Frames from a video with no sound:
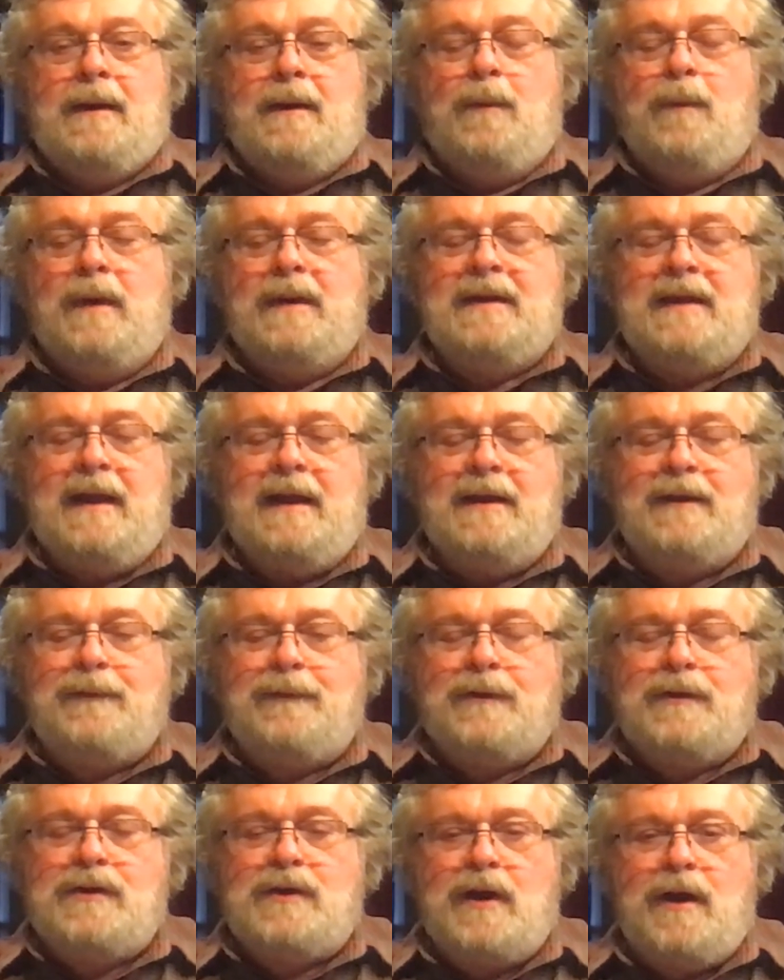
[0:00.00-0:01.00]
One thing is
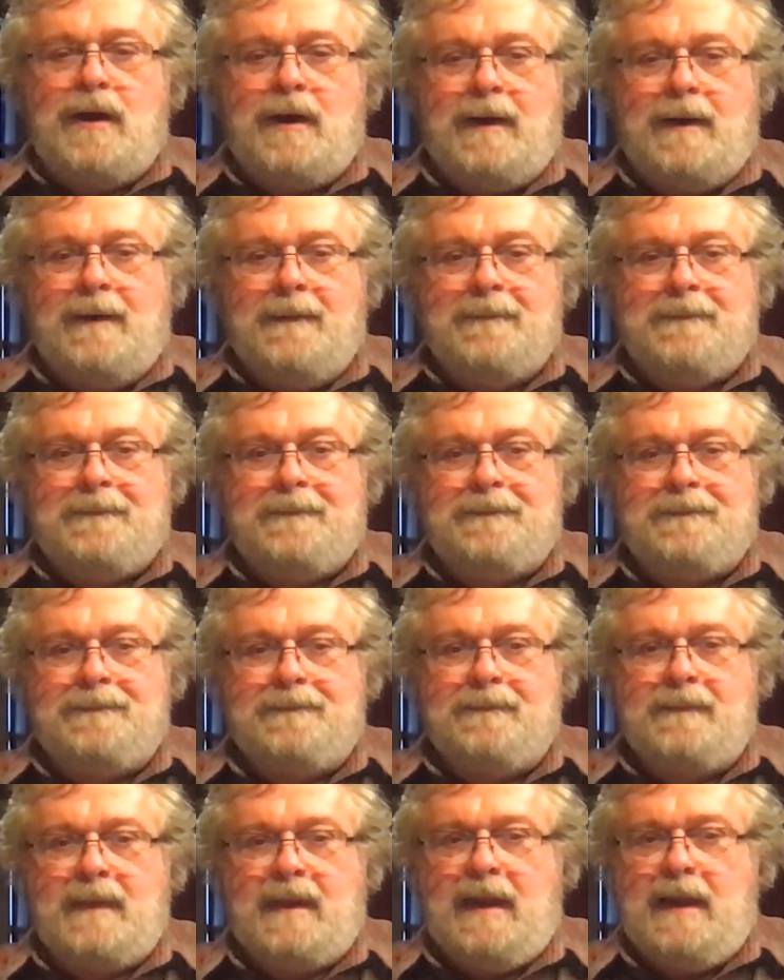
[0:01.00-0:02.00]
for certain
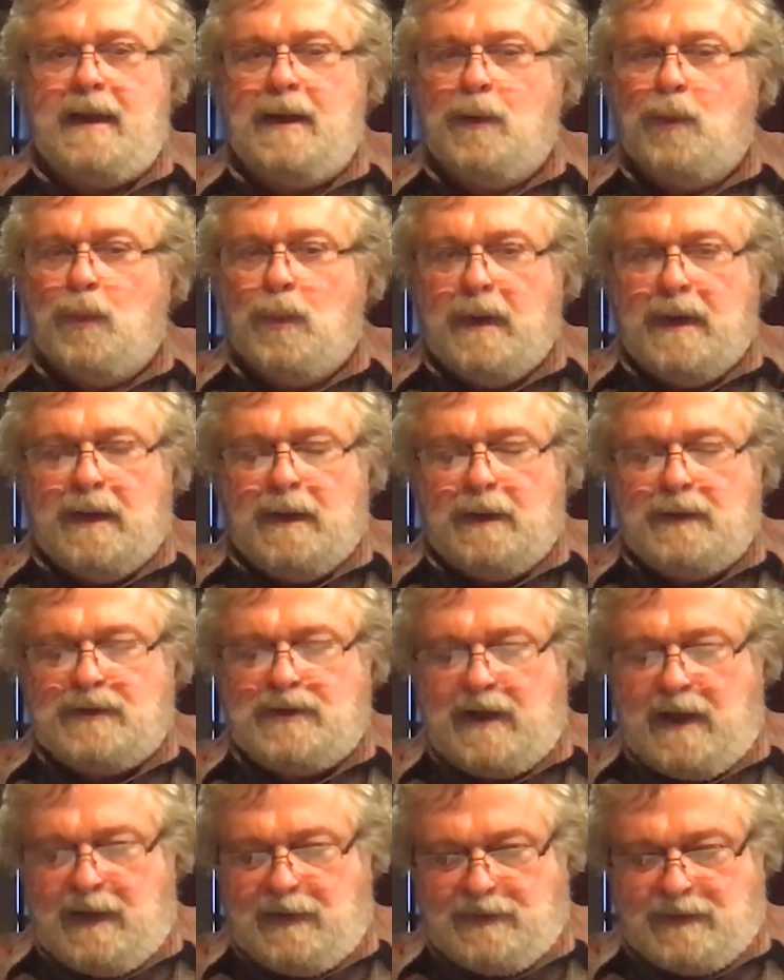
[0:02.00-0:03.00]
it will
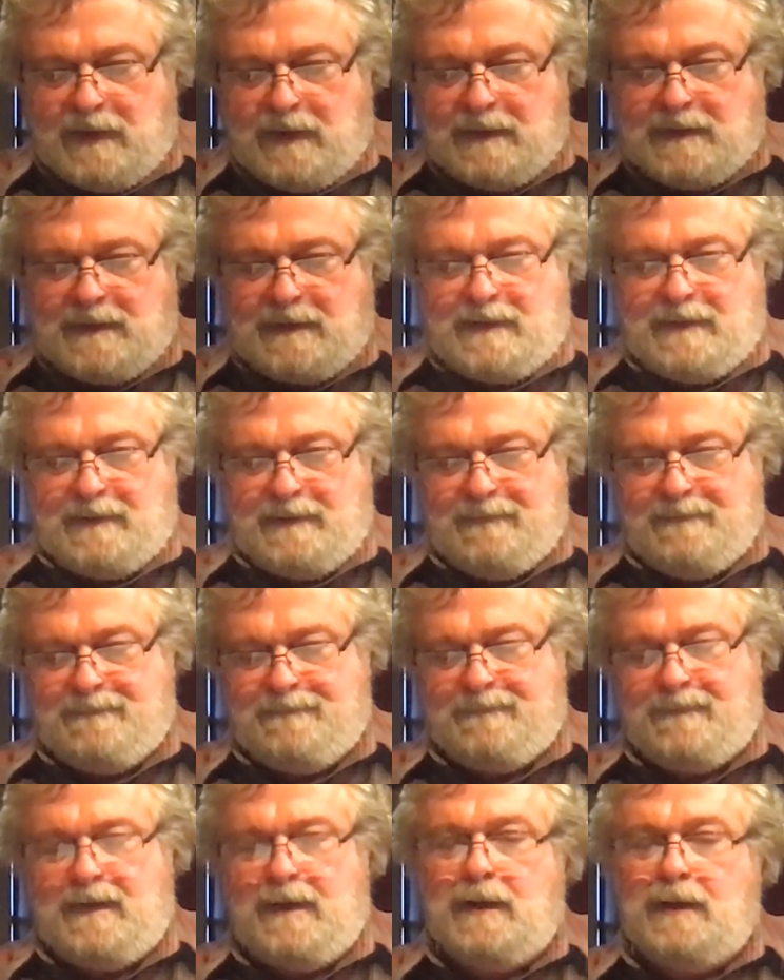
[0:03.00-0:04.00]
change us,
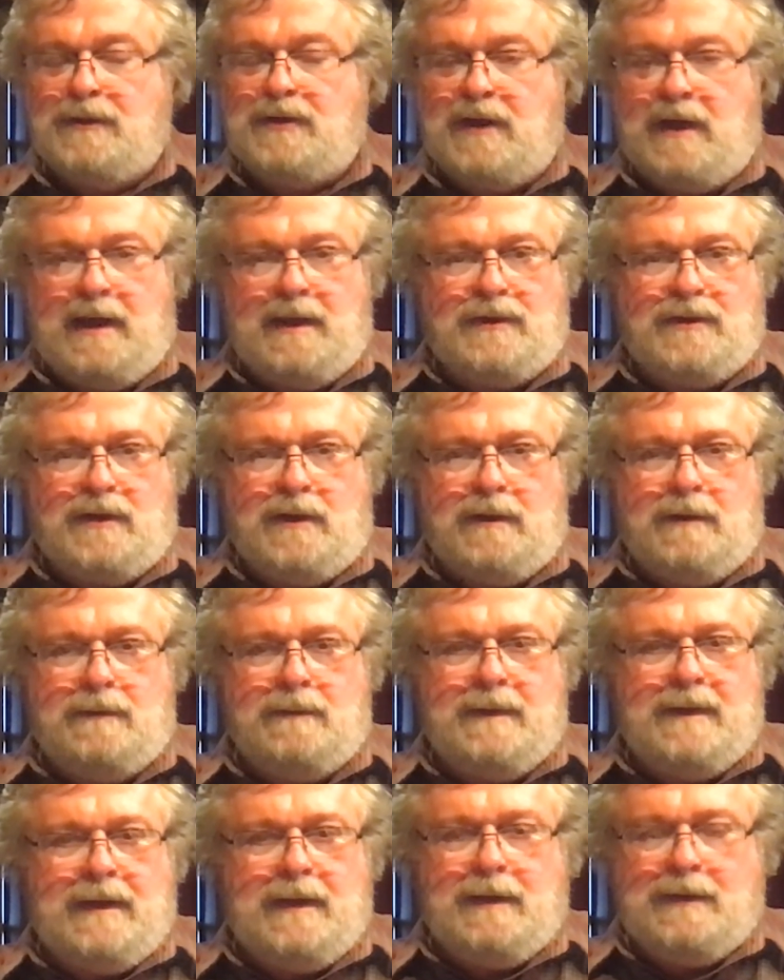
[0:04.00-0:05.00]
it'll change you,
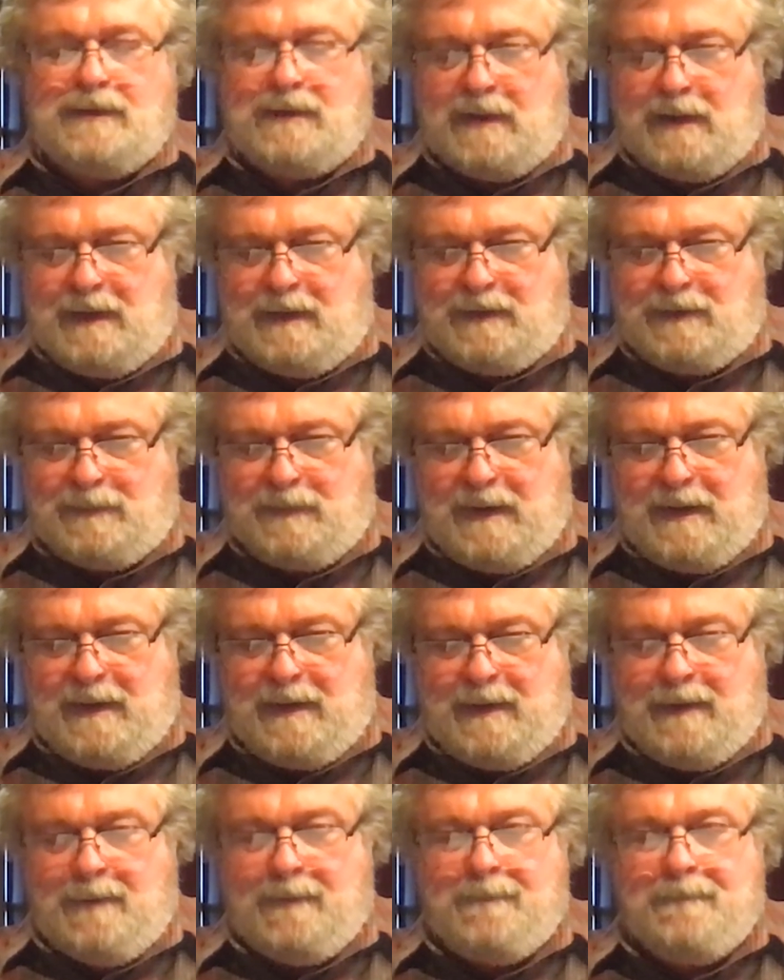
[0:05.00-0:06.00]
and it'll change
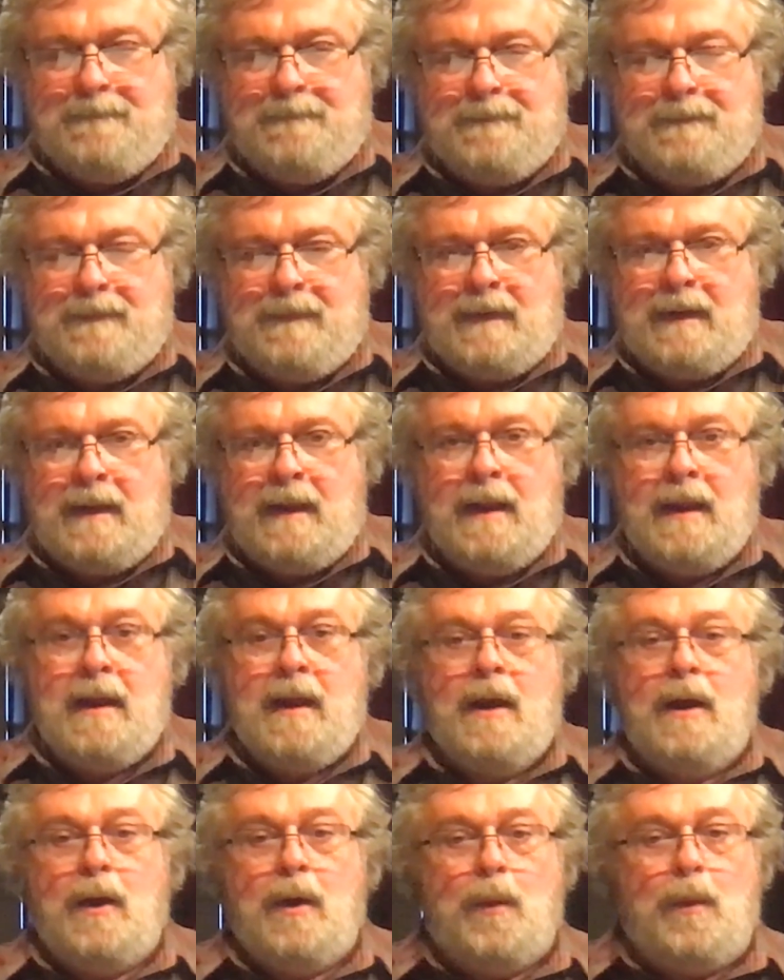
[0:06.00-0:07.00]
me.
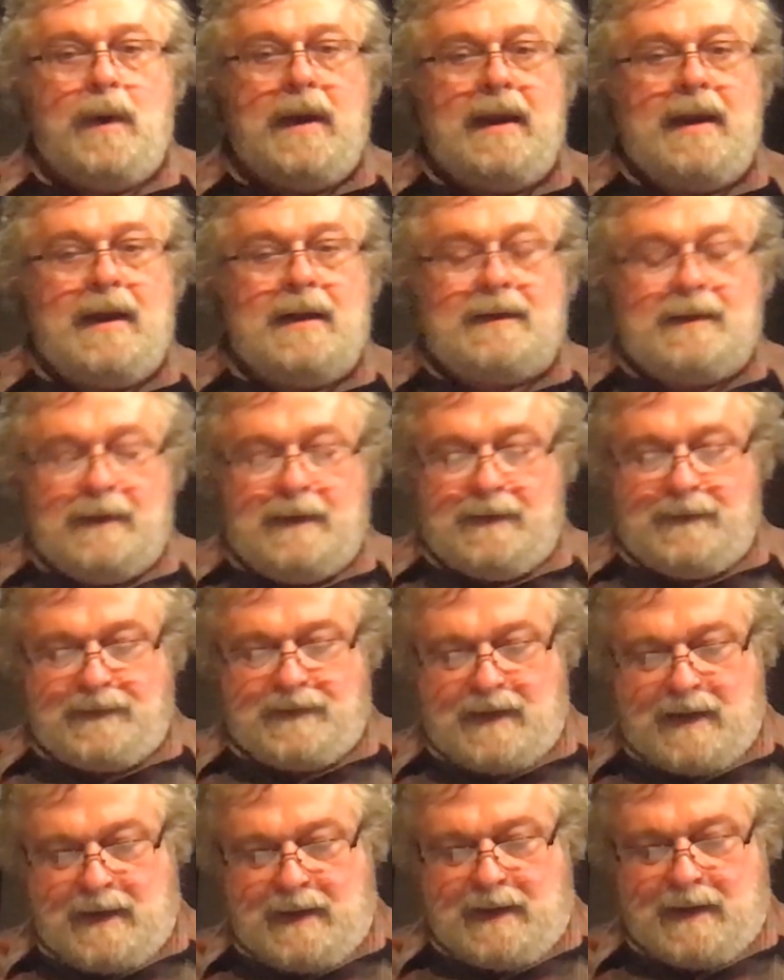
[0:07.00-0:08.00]
We get to
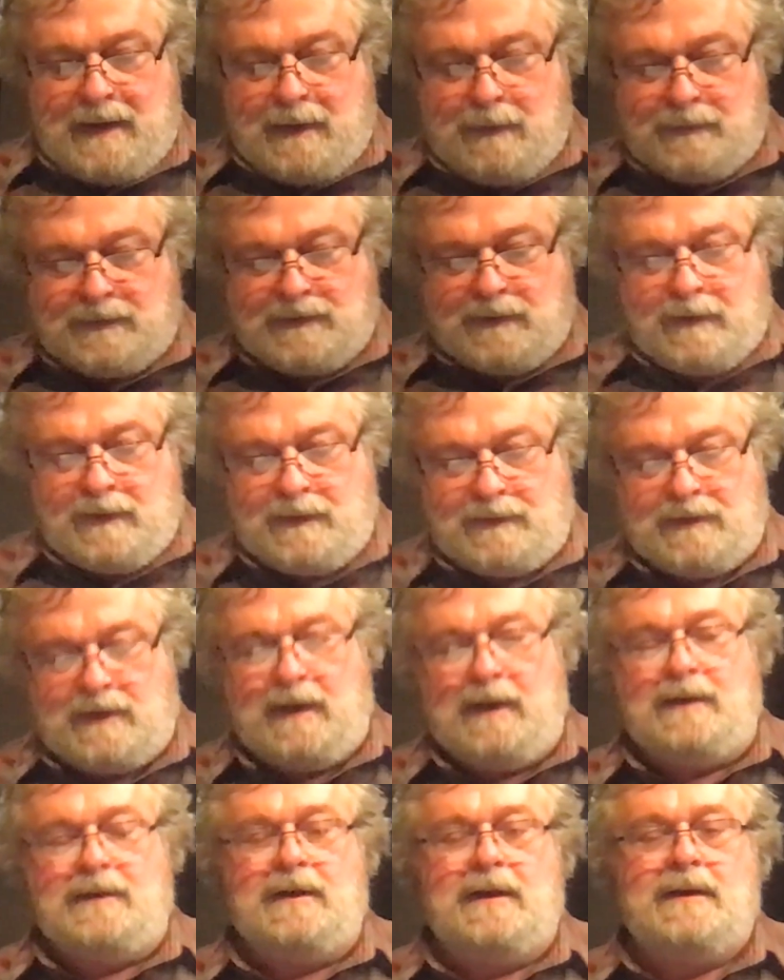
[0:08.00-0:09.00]
decide how it's going to
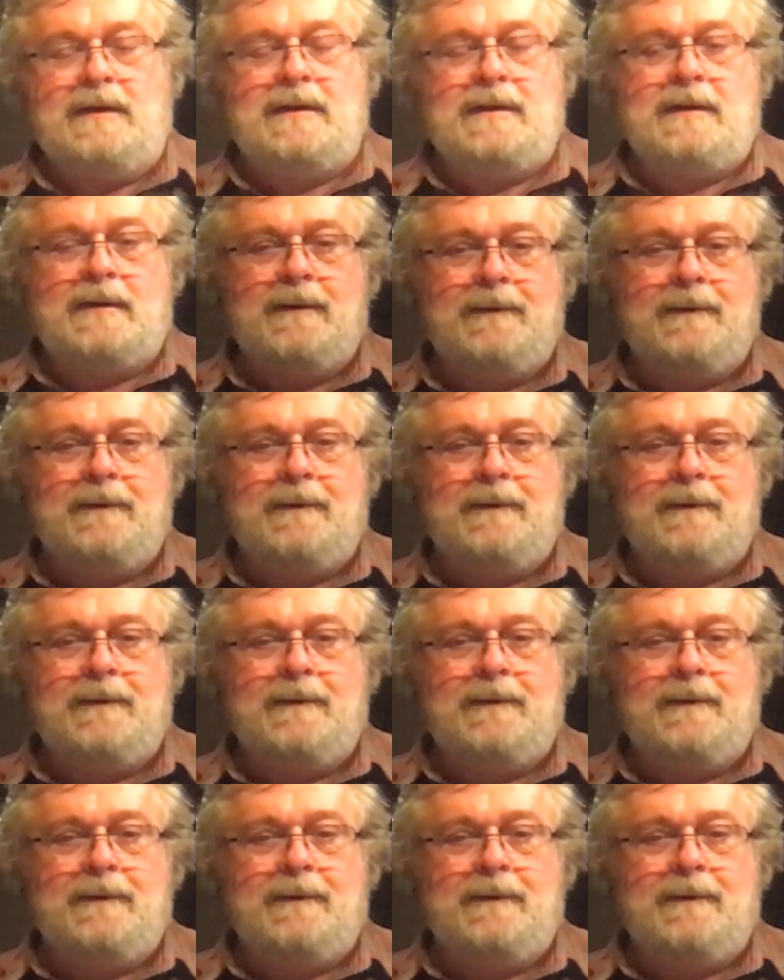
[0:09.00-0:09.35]
change us.